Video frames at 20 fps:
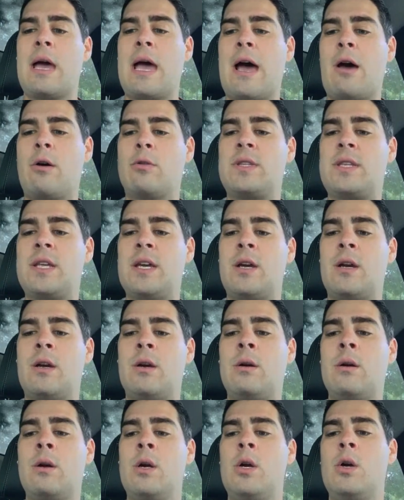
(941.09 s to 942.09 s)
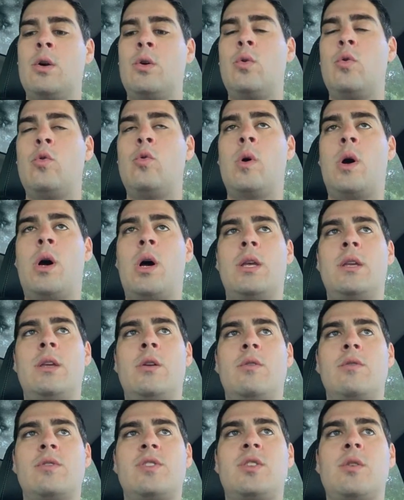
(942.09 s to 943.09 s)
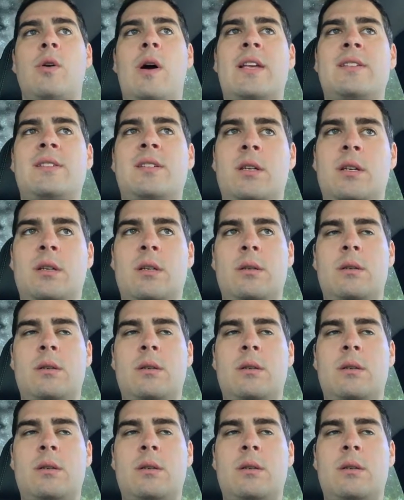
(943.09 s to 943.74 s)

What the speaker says: out there, who still has a